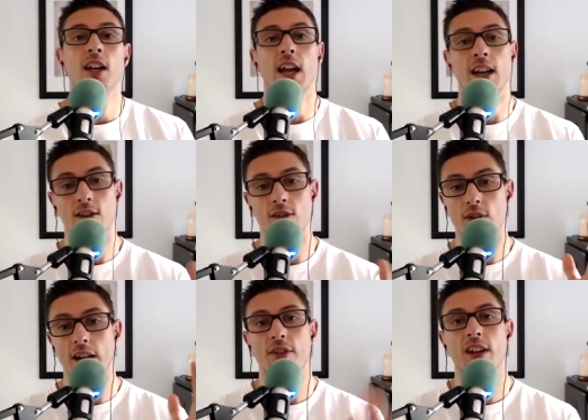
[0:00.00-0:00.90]
and then you'll
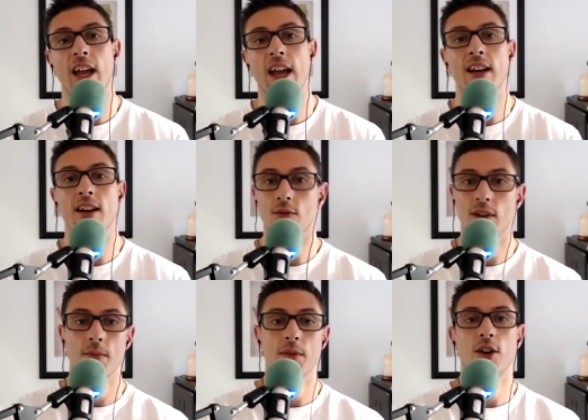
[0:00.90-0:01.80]
have it again and it'll
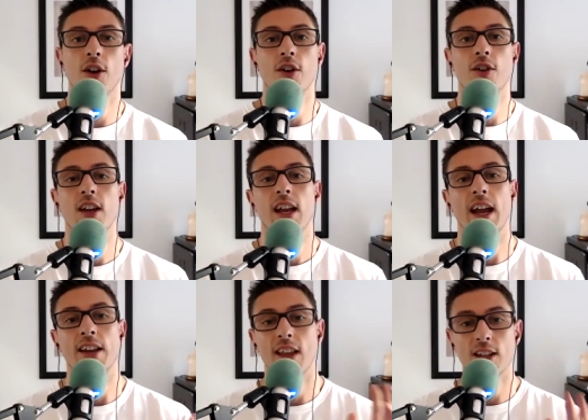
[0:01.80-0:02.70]
come and go
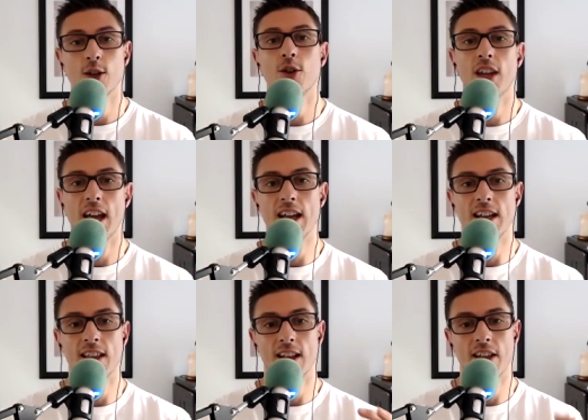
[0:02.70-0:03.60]
and that's okay
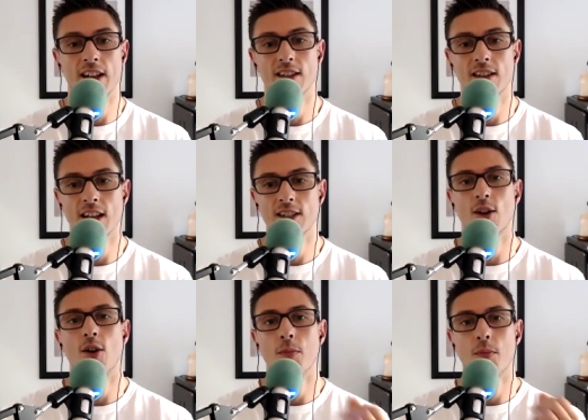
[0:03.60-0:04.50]
that that's that's the
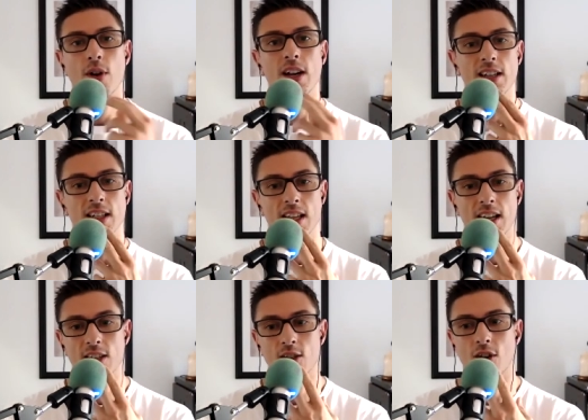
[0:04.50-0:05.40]
whole point is that
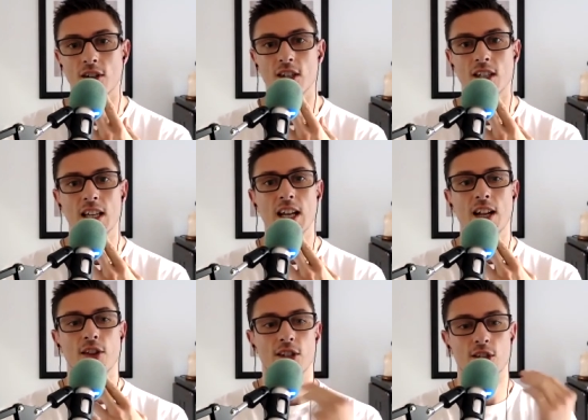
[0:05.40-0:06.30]
it's not just
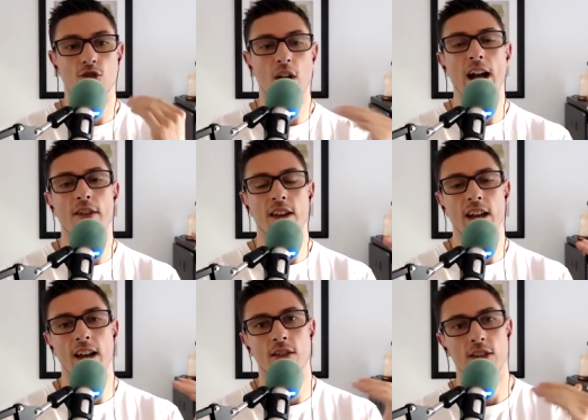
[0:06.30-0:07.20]
the
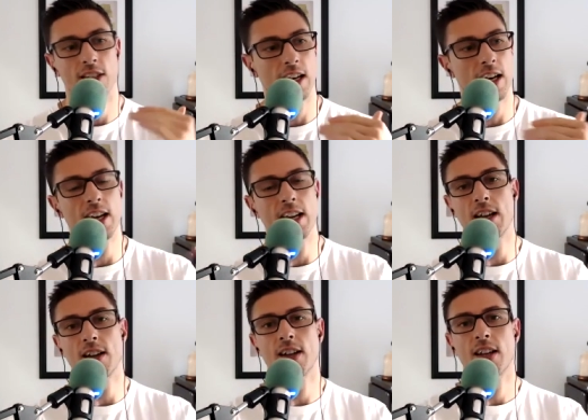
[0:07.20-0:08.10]
striving on this
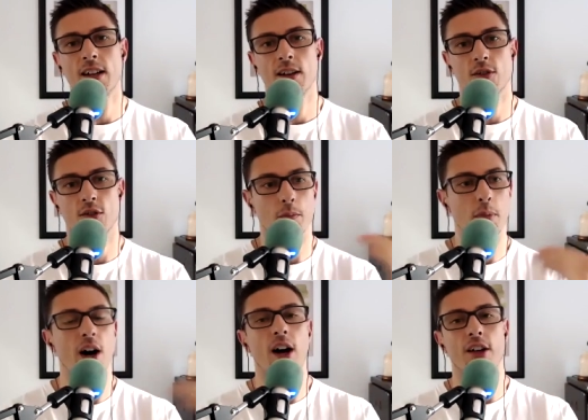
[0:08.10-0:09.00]
linear sort of
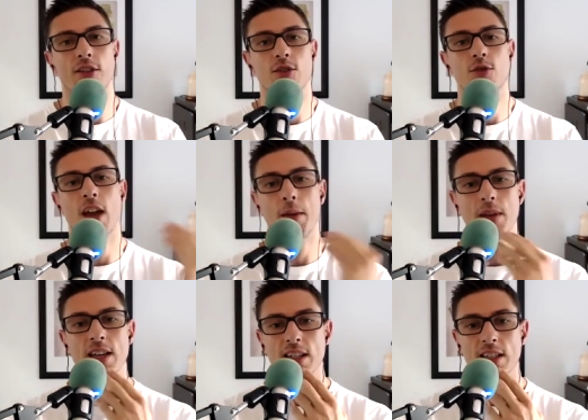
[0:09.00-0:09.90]
path to
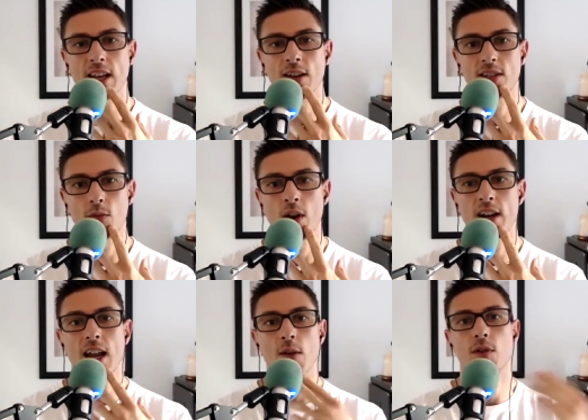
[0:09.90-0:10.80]
happiness and so one
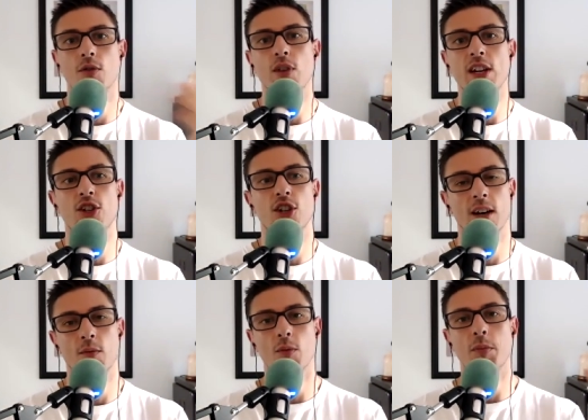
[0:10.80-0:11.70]
day we'll reach it
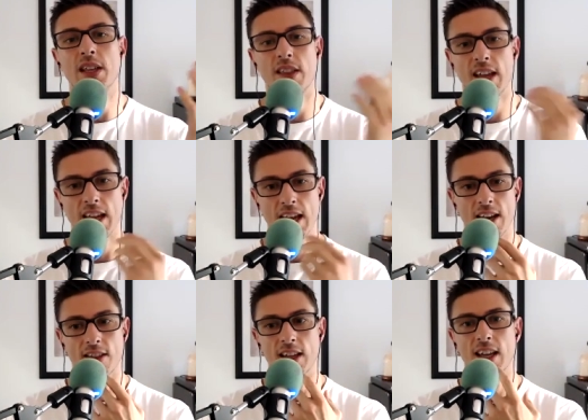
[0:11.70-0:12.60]
and we'll be there and i think